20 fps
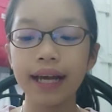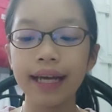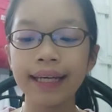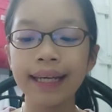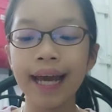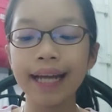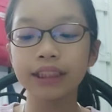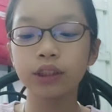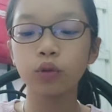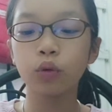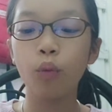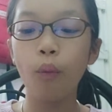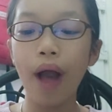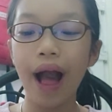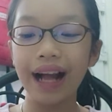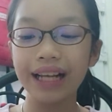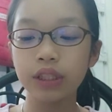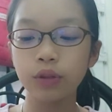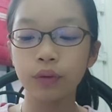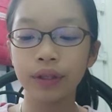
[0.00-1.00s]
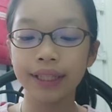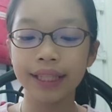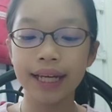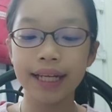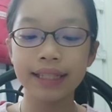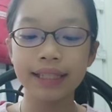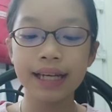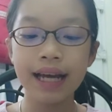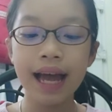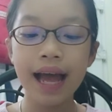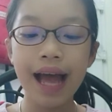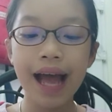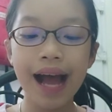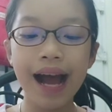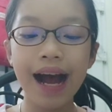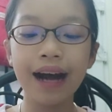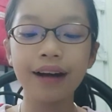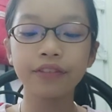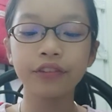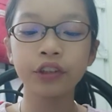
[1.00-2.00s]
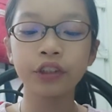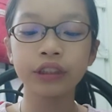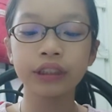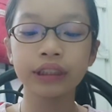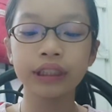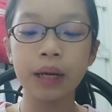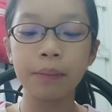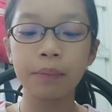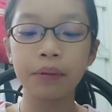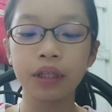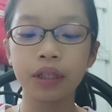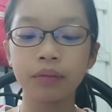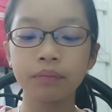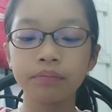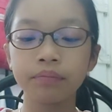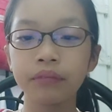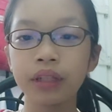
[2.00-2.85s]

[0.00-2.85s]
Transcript: gets whacked with it after supper.